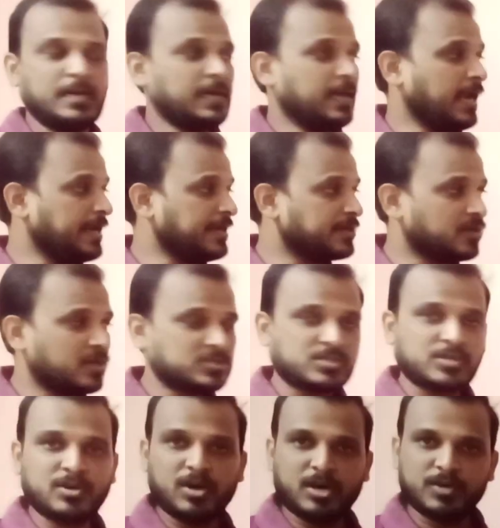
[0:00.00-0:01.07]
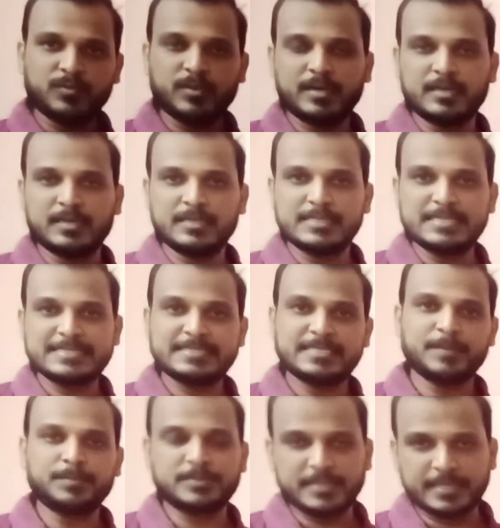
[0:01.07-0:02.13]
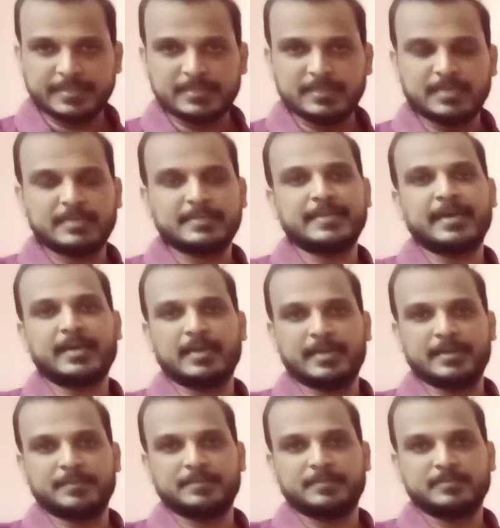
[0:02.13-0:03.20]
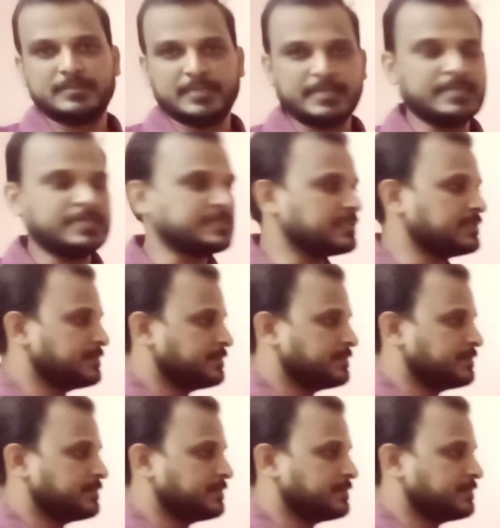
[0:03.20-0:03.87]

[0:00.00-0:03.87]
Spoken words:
And it also got one subtitle or tagline, that is